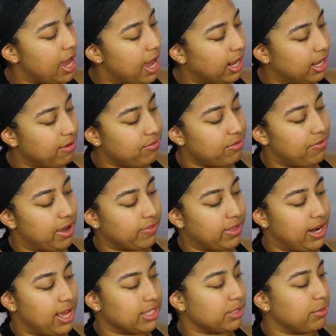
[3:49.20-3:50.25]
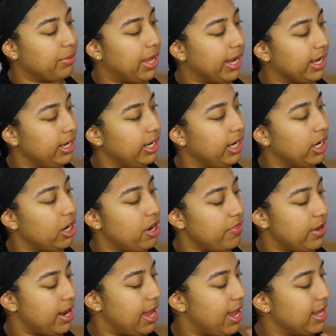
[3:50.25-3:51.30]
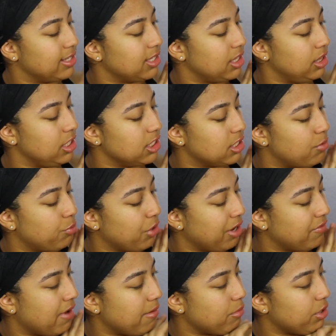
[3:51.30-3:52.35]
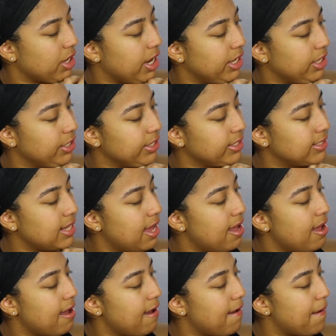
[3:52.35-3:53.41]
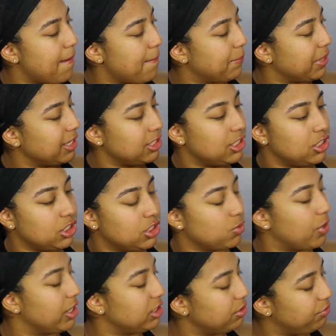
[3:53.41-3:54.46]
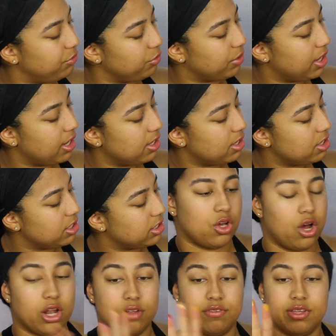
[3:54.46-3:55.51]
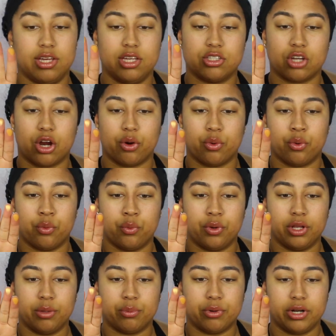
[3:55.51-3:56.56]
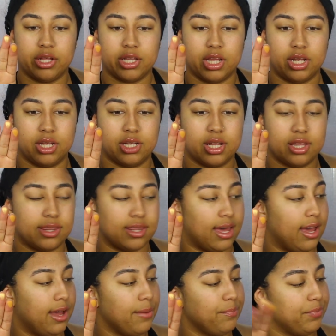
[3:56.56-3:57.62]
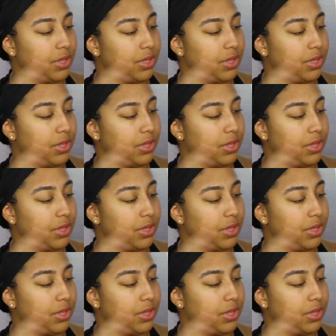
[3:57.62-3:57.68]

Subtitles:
I love the fact that it has a black in here and then it has these bright vibrant colors. Let's swatch a few colors. All of these are really pretty. They look like that.